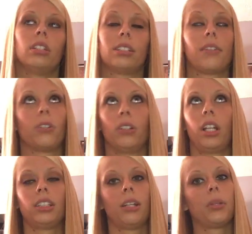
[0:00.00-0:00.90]
except for on
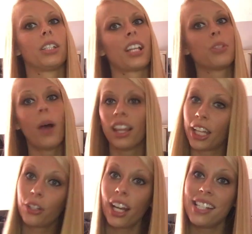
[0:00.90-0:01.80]
leg day because I sweat
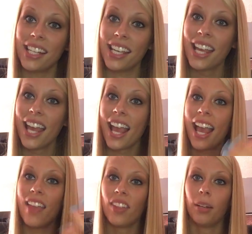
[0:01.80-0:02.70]
like crazy,
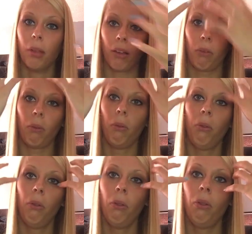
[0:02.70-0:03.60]
and then I'm like,
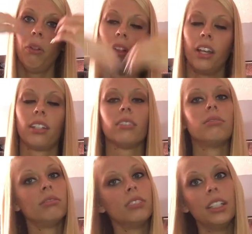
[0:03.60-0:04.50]
ooh, like,
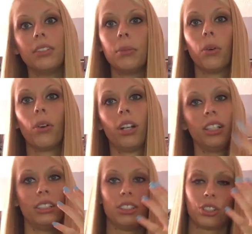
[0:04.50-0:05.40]
even more,
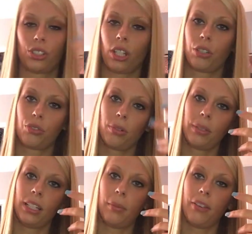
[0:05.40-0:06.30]
and then it's just, like,
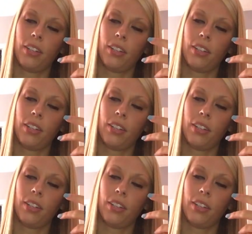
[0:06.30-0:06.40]
dripping down my